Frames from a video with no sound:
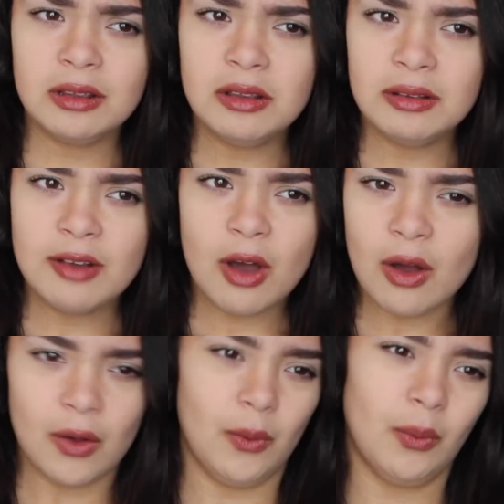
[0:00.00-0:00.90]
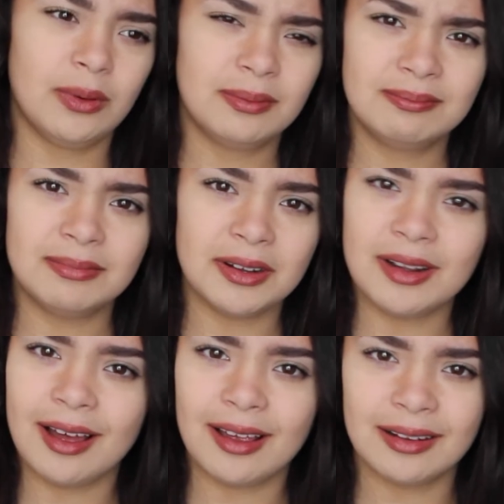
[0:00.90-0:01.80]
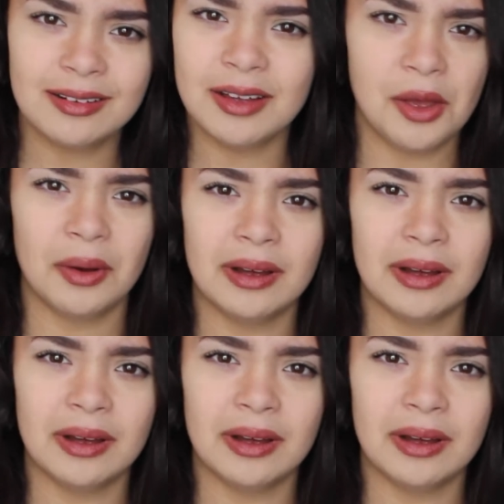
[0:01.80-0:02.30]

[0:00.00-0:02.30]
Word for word: N no, I, no, I